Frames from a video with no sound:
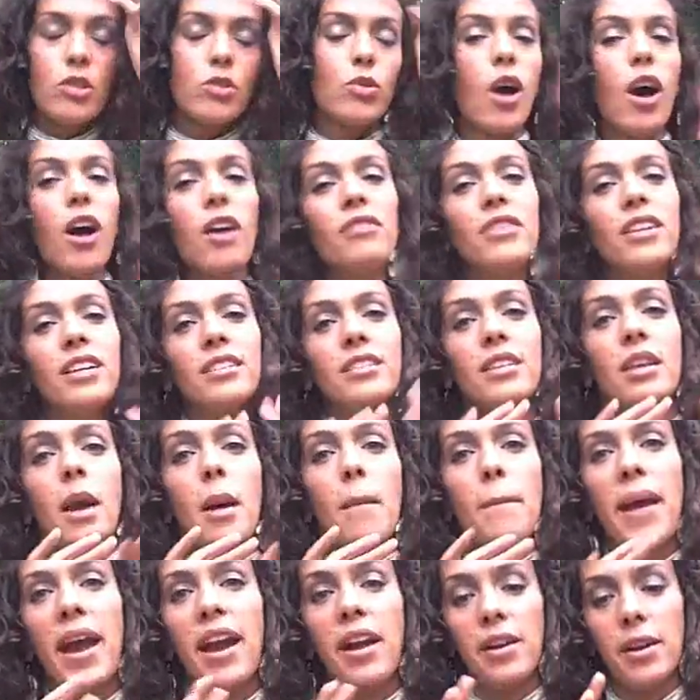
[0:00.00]
So all of these
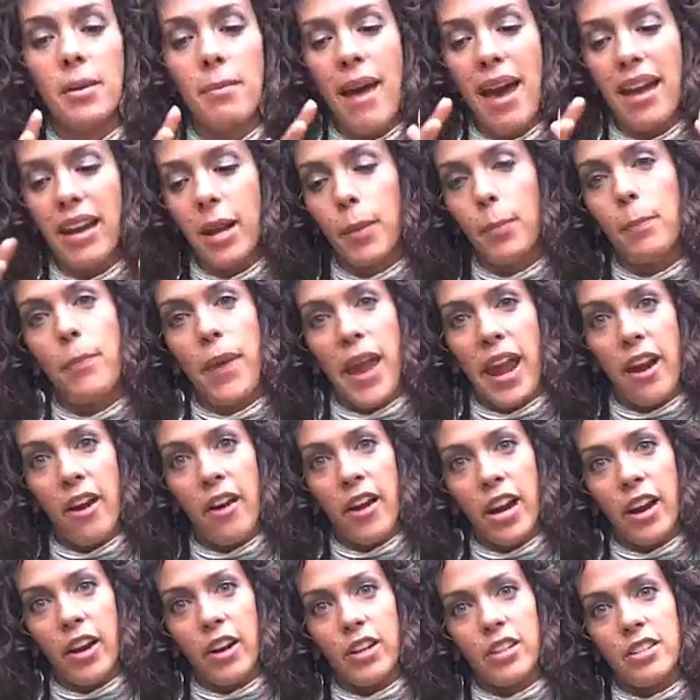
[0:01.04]
paradigmatic
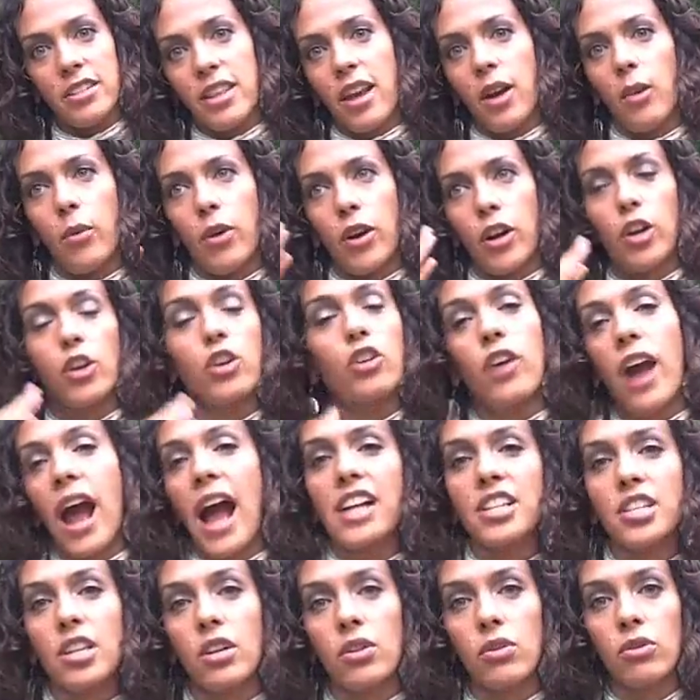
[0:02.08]
barriers that we're
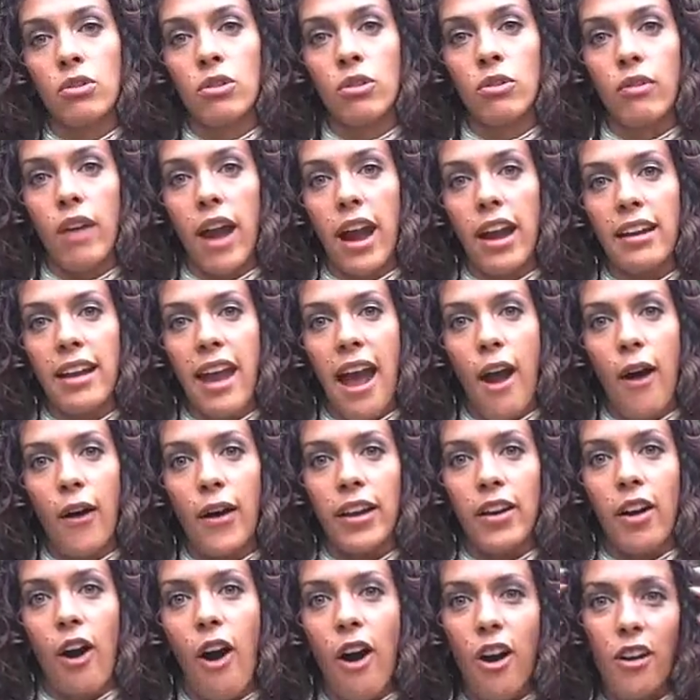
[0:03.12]
crashing through right now,
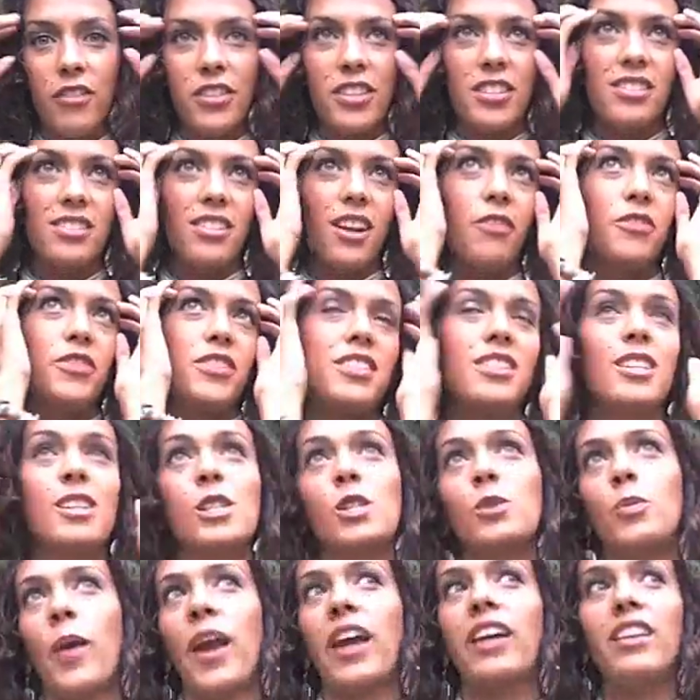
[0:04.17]
and all of this stuff that's
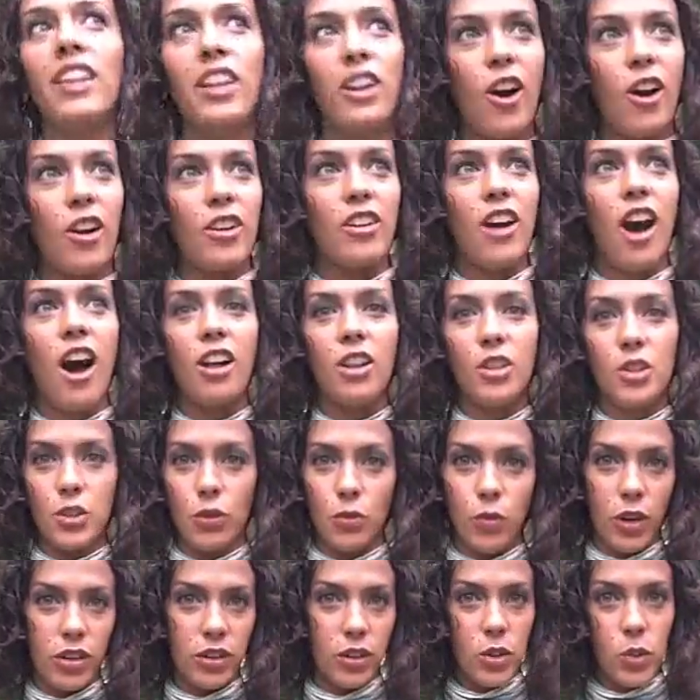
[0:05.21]
expanding our knowledge
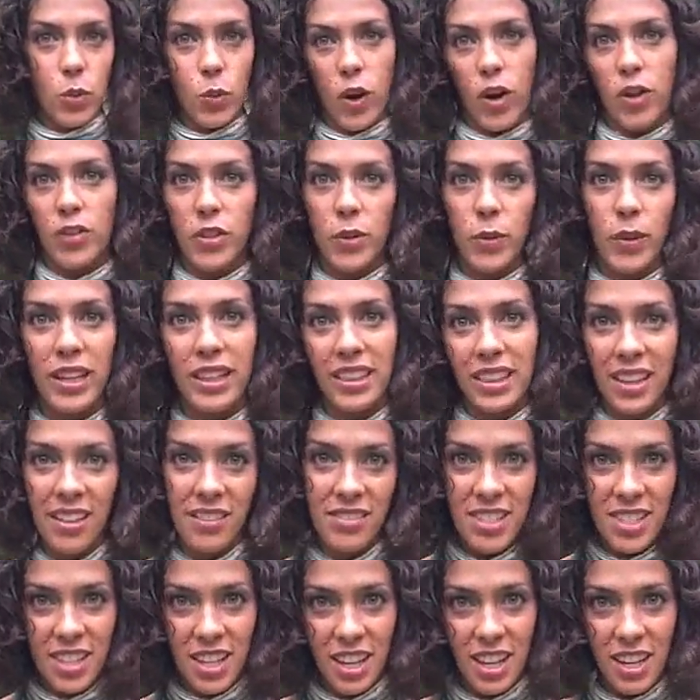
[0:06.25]
of what this world that we
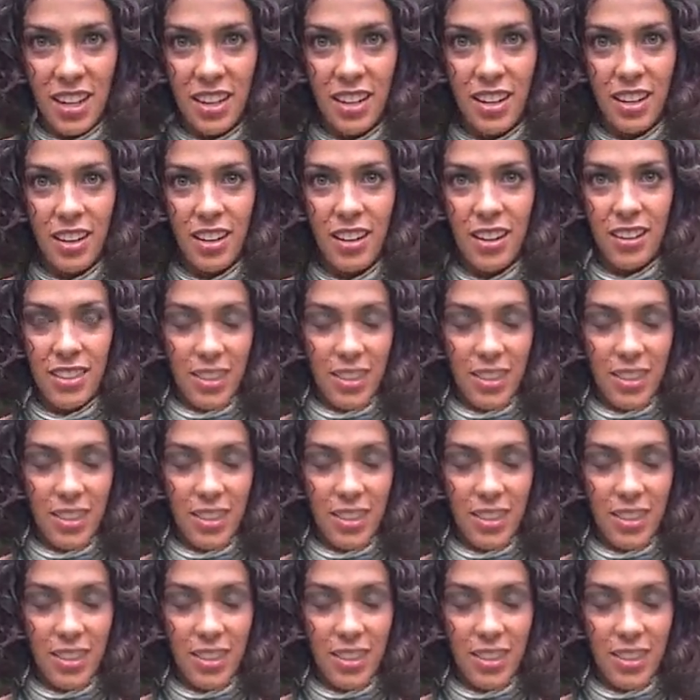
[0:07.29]
live in,